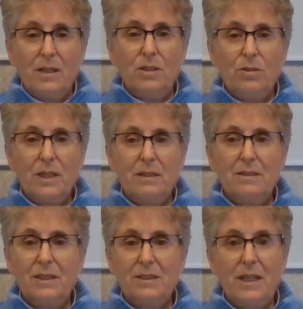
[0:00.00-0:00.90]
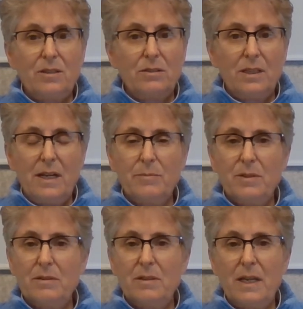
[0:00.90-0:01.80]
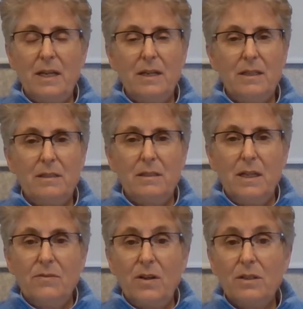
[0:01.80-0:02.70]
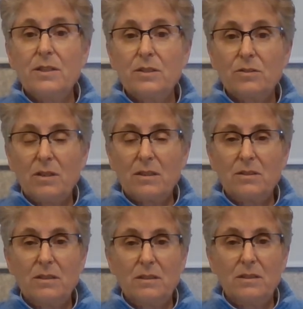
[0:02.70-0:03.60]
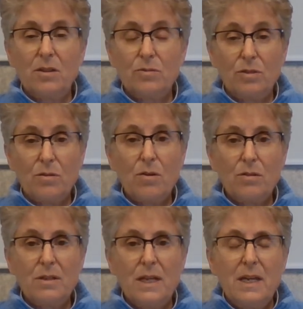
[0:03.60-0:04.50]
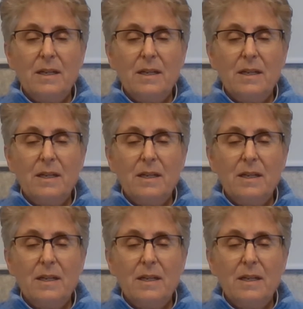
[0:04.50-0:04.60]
You can just set your timer and follow the instructions on your own.